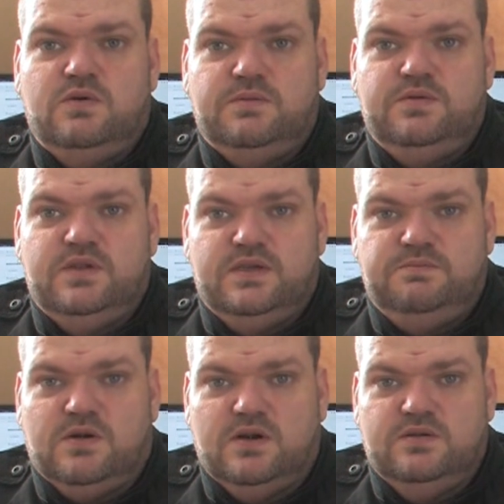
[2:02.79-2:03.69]
want to put a
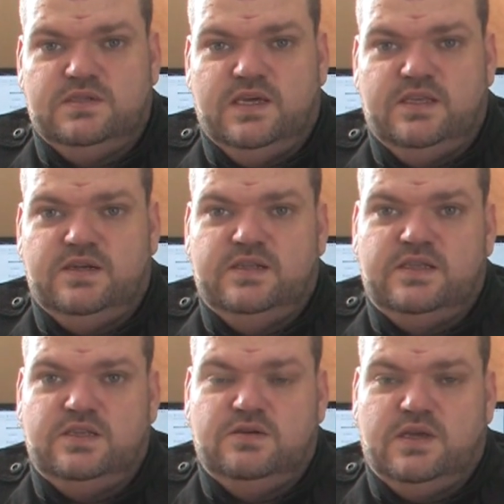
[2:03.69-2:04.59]
barcode scanner in
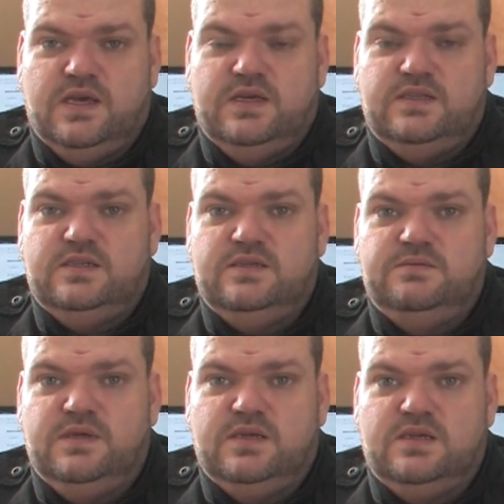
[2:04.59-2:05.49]
it, you can't,
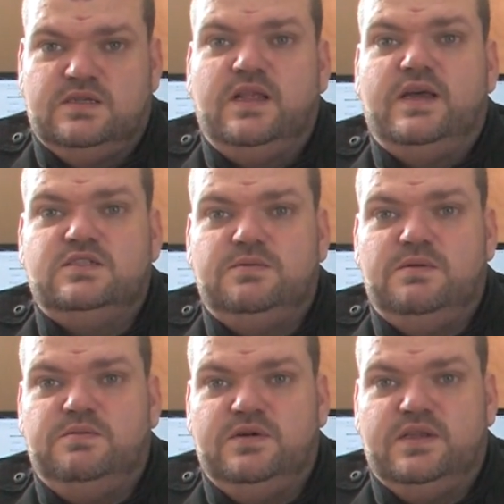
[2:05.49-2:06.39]
because it has to be
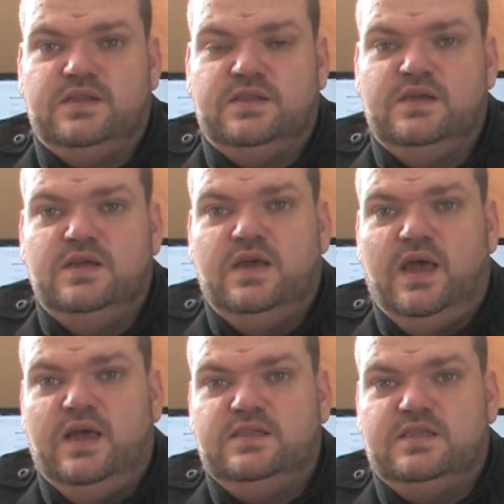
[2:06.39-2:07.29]
put in
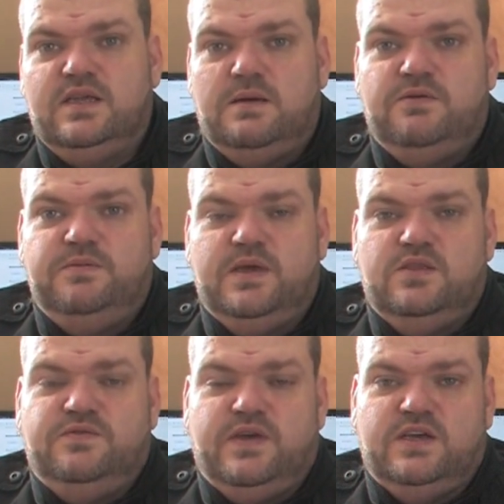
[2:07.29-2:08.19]
at the time of
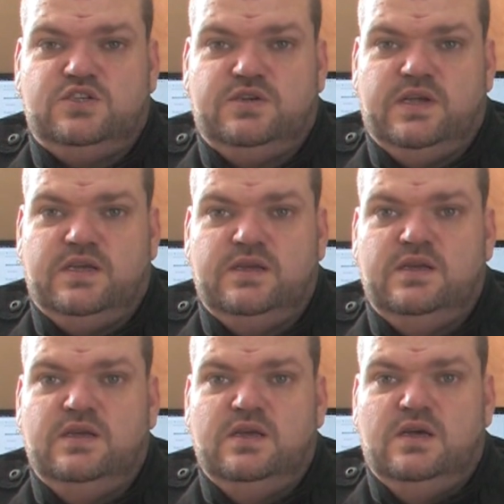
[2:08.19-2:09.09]
manufacturing
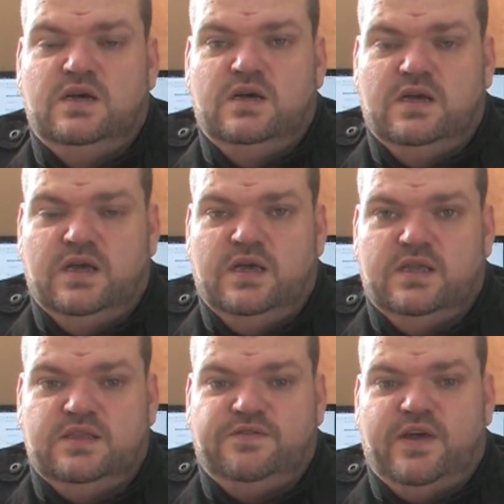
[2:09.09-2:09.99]

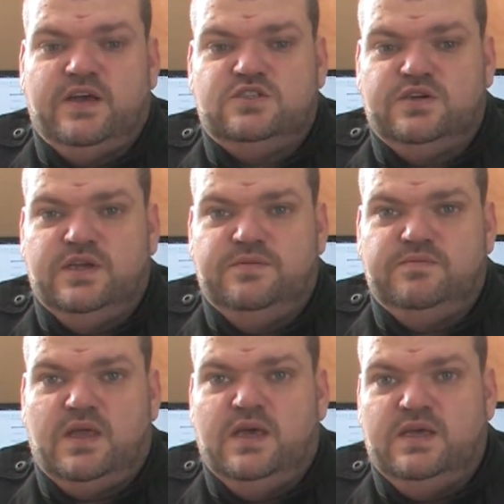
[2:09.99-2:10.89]
at the factory.
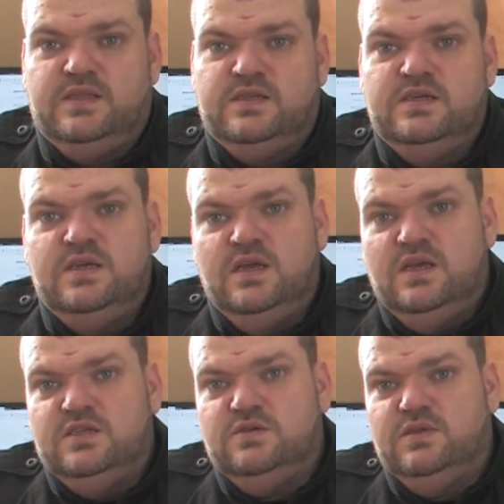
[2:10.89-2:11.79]
And
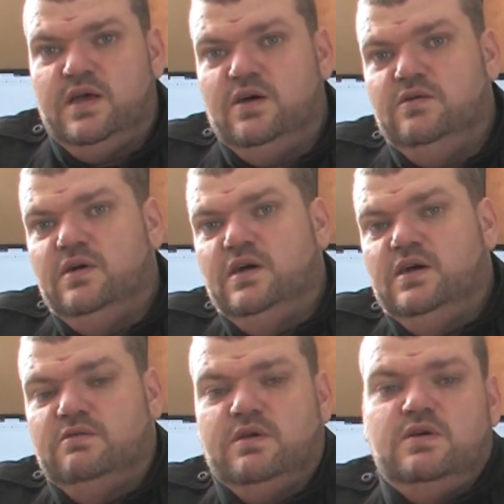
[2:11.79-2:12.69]
so now
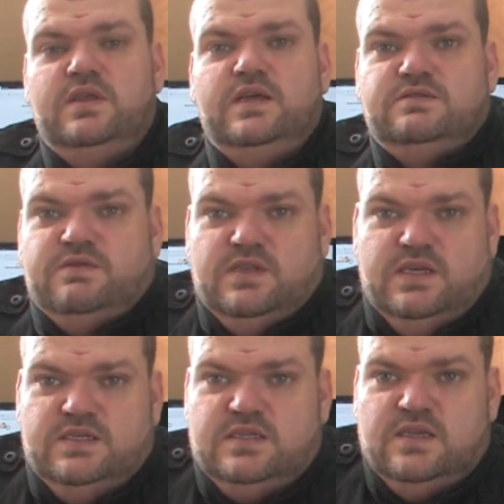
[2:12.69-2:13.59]
RuggOn has
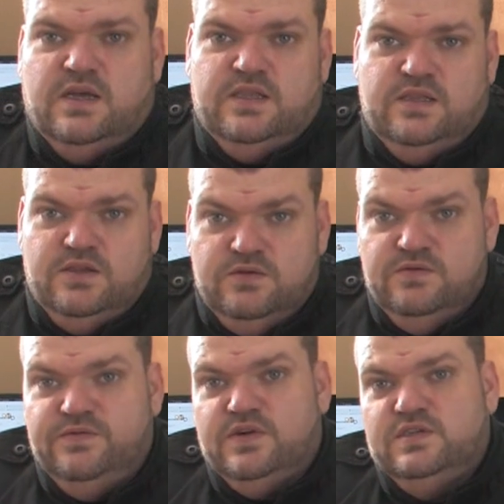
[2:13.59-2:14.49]
released a new
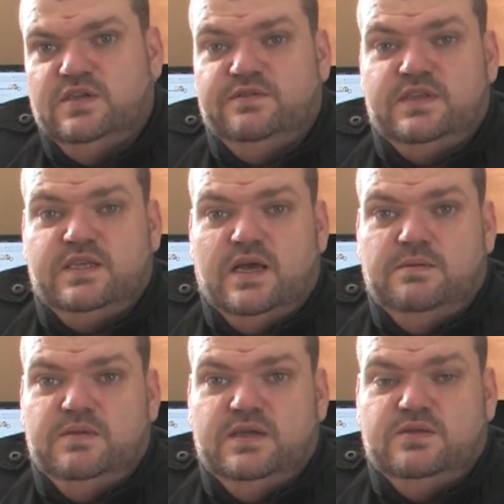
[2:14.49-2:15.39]
version of the
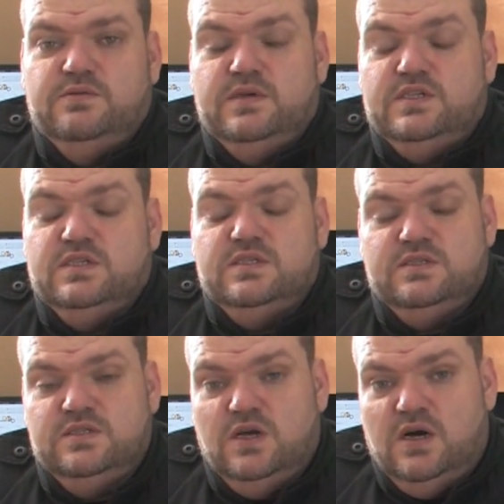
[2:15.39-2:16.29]
tablet, which
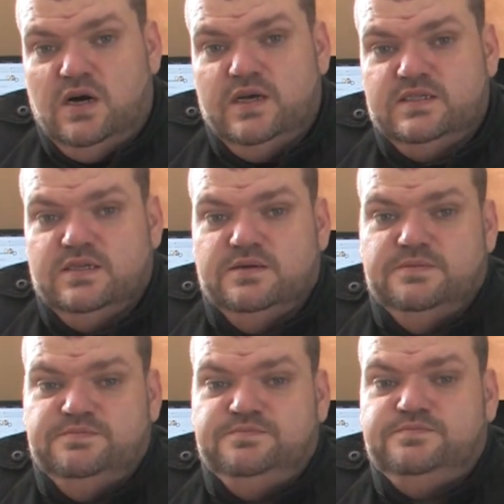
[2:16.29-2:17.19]
is
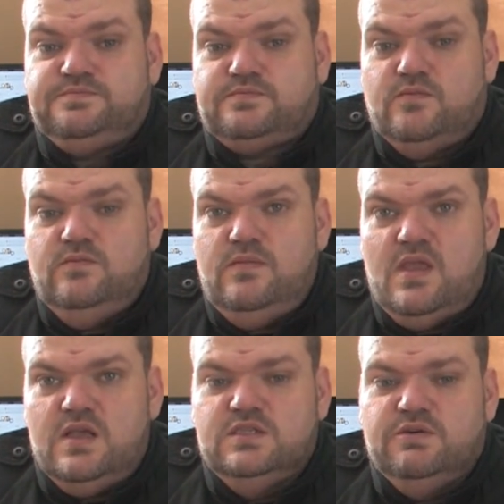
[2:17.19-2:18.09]
awesome.
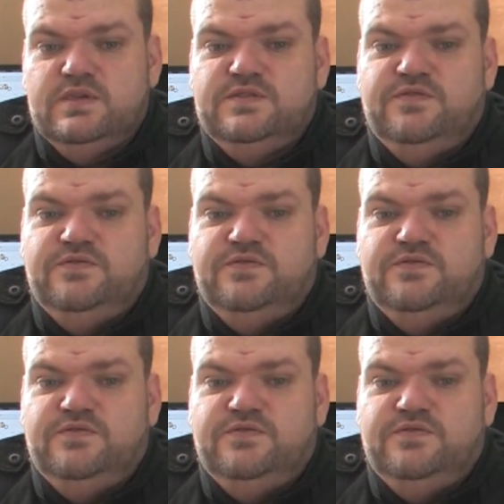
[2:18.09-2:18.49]
So it's